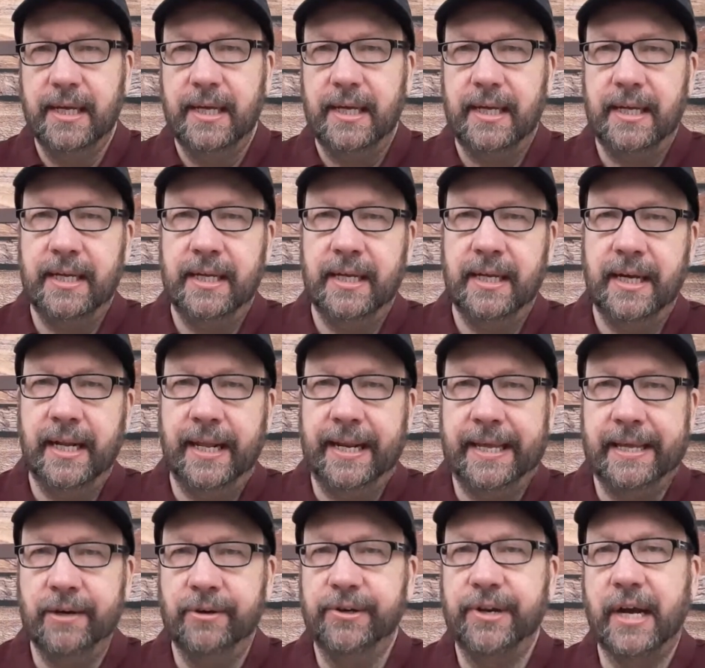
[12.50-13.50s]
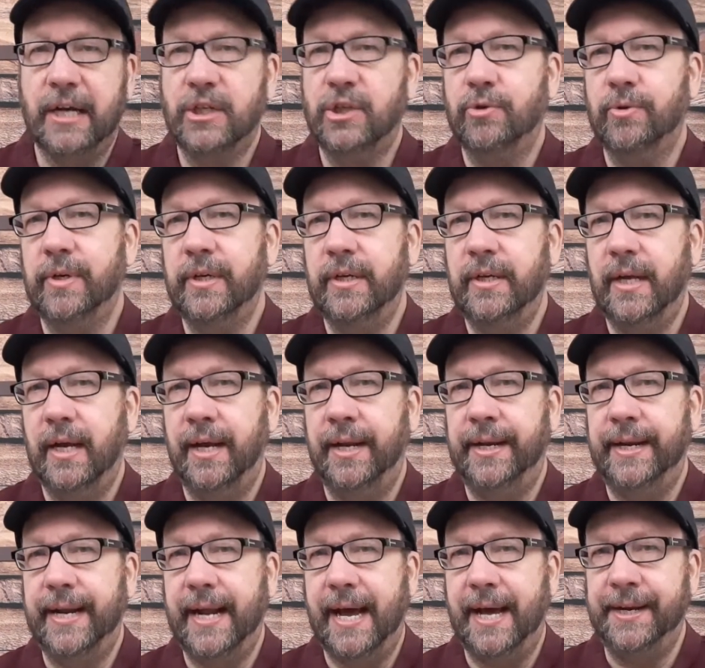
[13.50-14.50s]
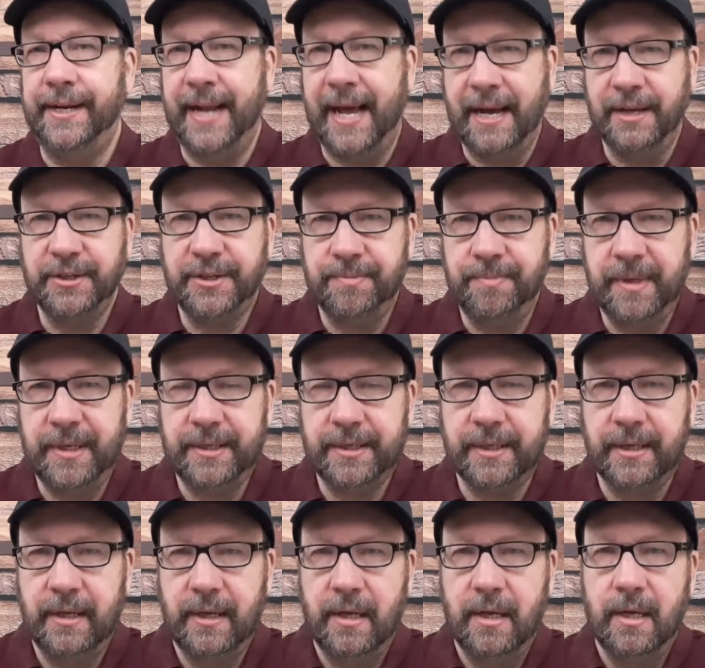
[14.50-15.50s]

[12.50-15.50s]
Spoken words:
in an introductory announcement,